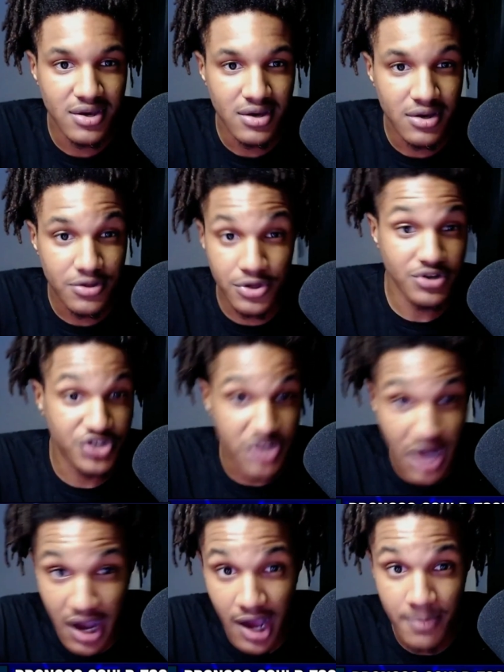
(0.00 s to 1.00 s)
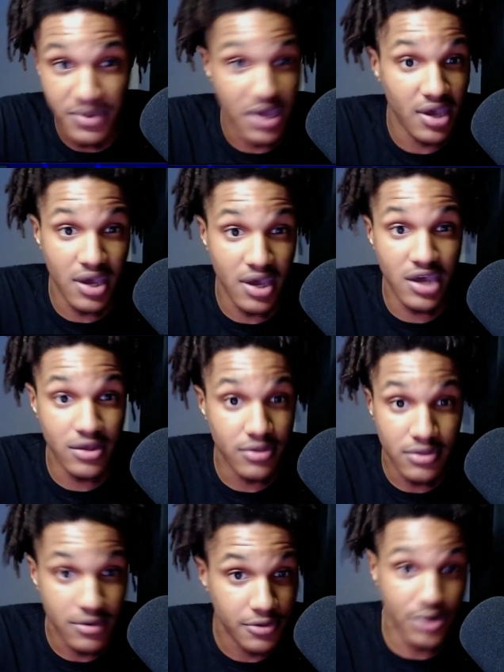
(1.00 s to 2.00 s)
their job,
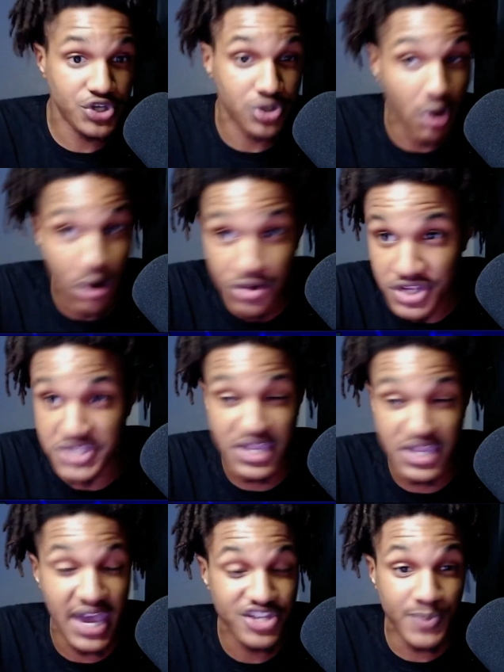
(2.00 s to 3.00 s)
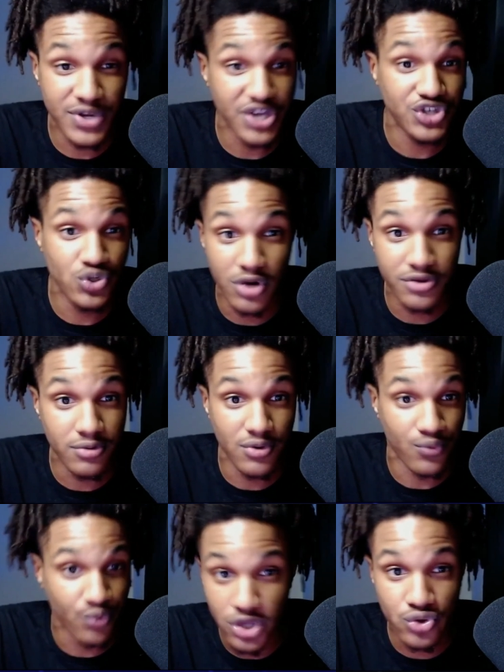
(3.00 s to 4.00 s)
and their starting status because you want them to
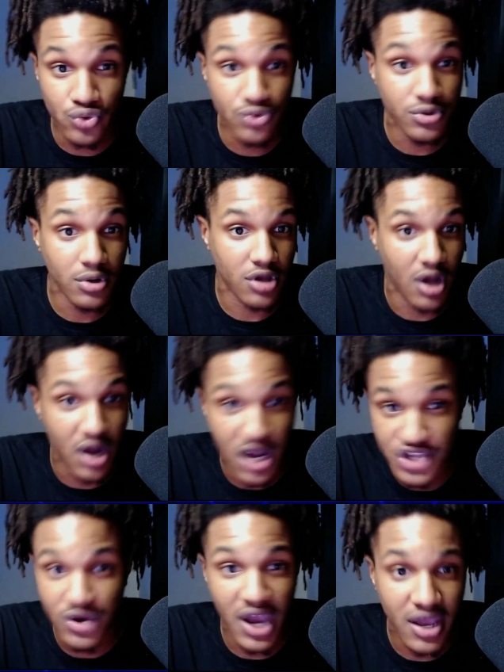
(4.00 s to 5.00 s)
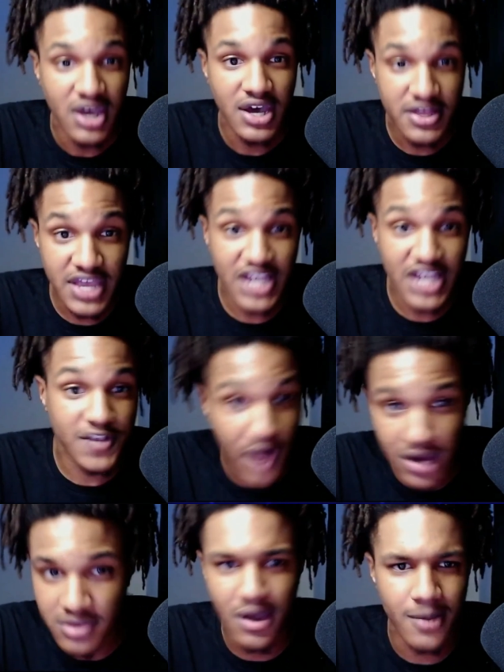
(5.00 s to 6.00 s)
redo their contract, that's
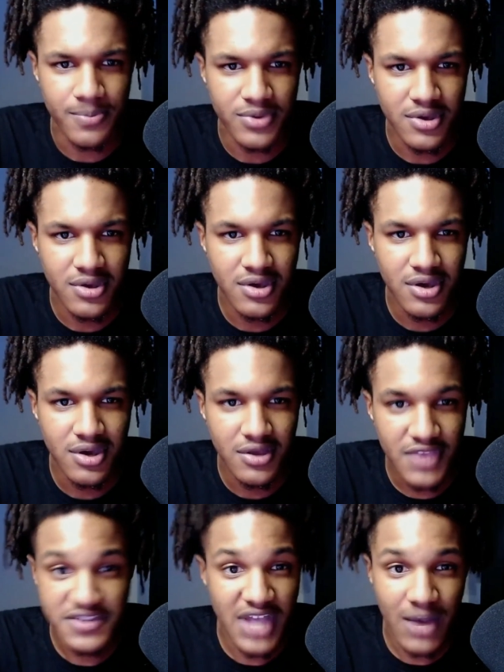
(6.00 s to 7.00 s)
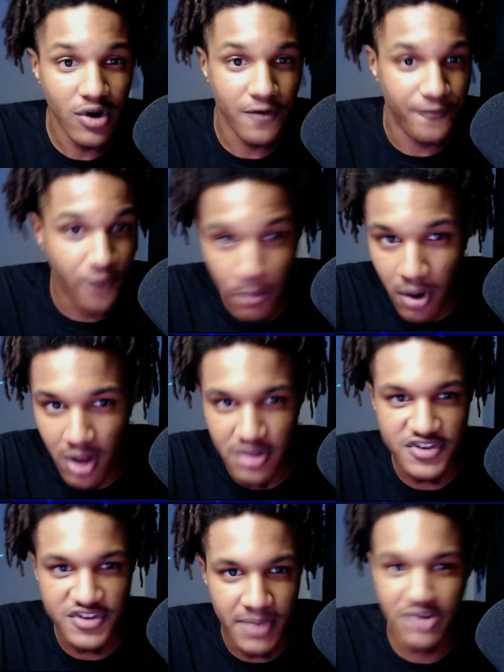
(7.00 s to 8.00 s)
fucked up. That's not what football
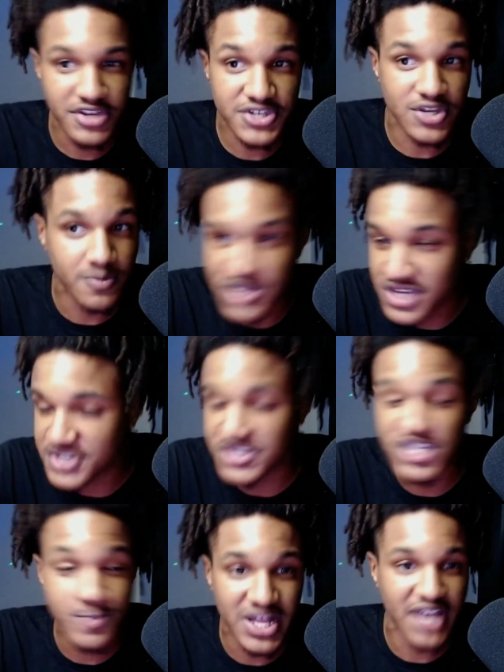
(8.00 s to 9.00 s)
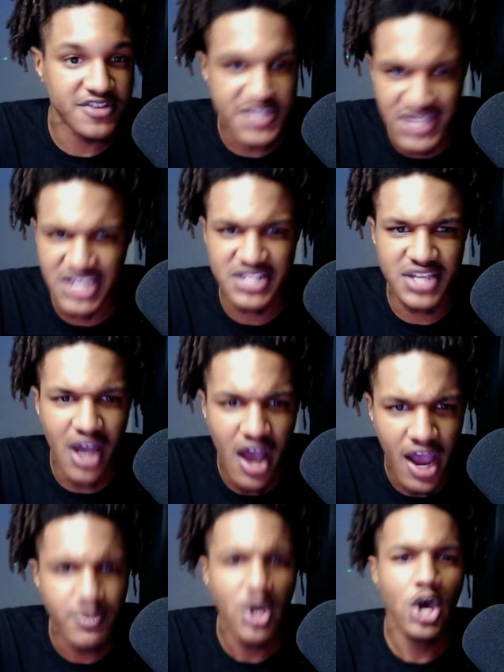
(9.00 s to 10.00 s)
is about. It's a business, but at the same
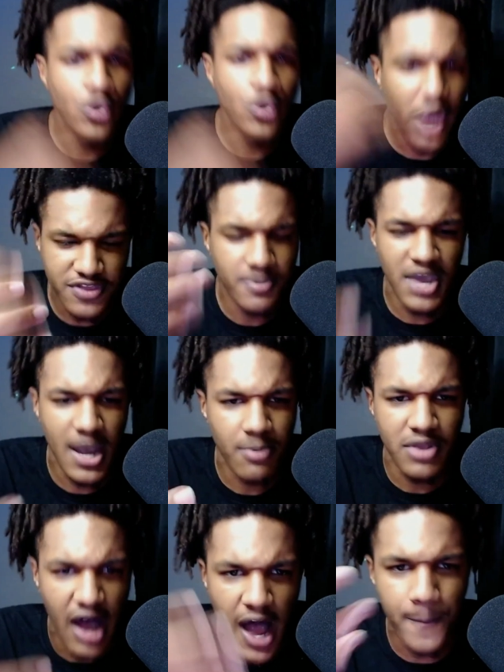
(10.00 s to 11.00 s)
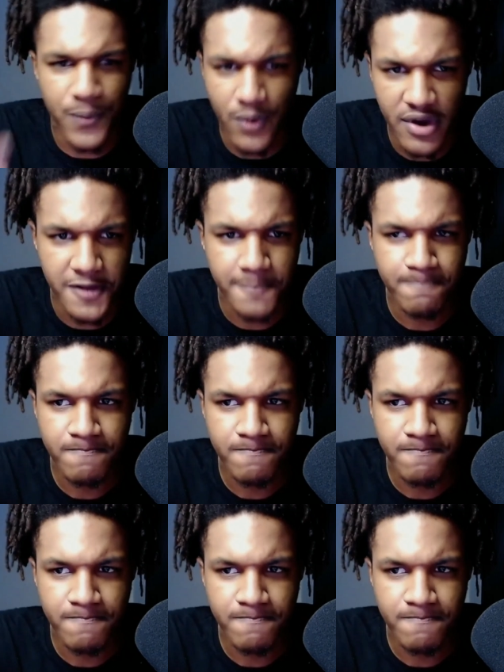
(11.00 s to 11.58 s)
time, you have to be able to operate